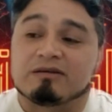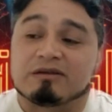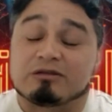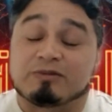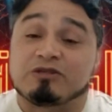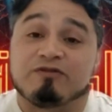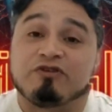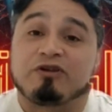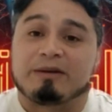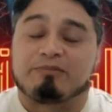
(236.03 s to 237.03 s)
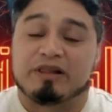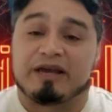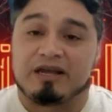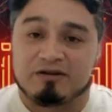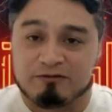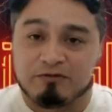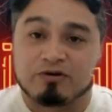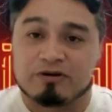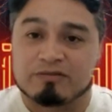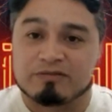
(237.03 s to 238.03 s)
especially if you're not planning
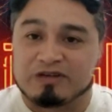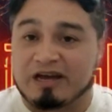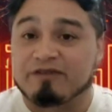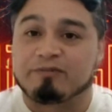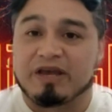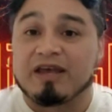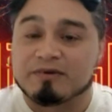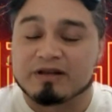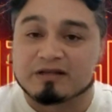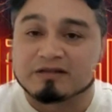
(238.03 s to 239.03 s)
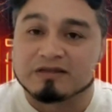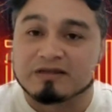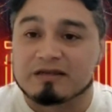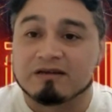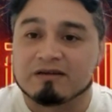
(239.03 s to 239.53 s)
for to have a baby, let's say,